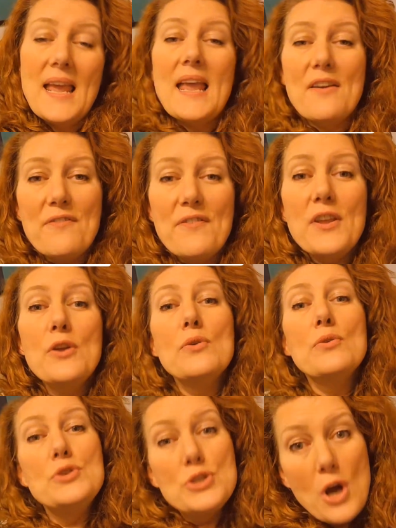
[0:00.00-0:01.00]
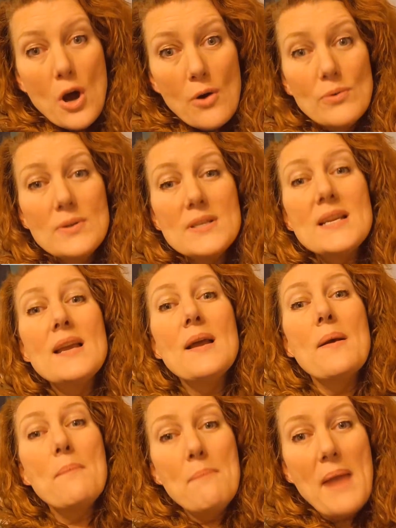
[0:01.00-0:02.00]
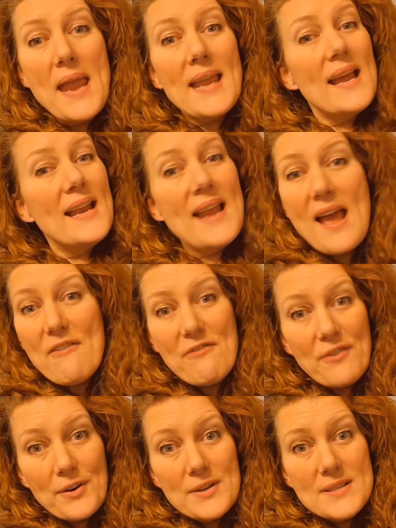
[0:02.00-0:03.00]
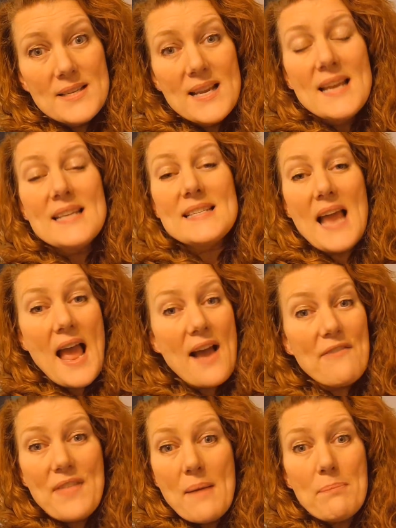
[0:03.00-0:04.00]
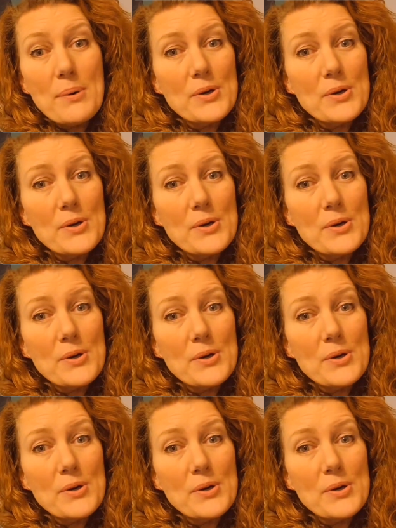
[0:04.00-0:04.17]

If you don't make an effort to have that